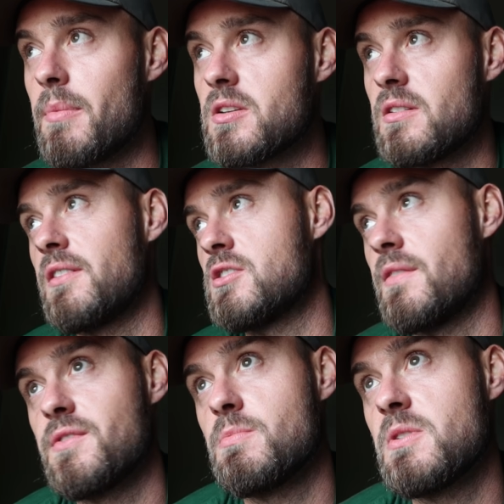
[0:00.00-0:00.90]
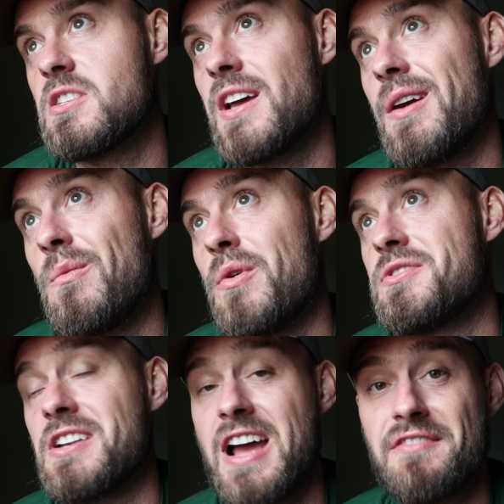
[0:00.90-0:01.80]
because literally I've just been sat here
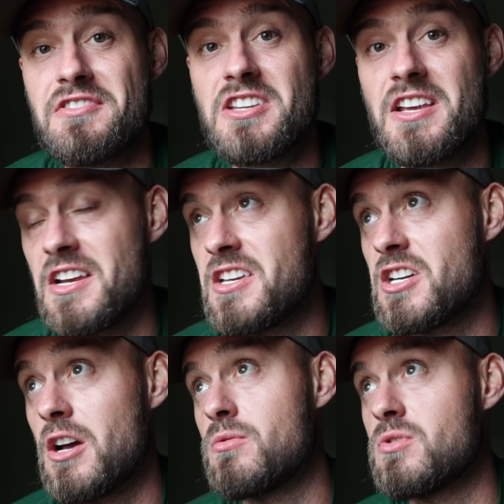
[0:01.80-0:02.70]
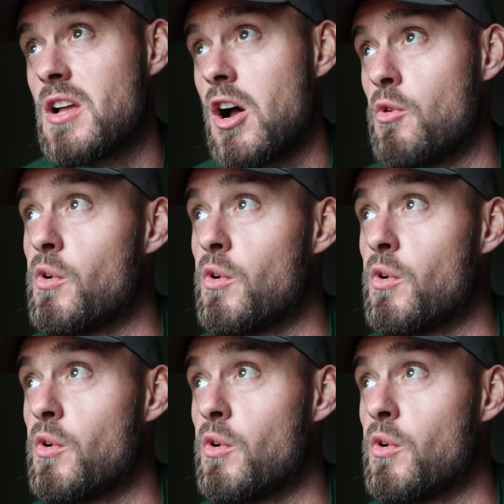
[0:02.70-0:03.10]
watching. Have I seen any shows? No.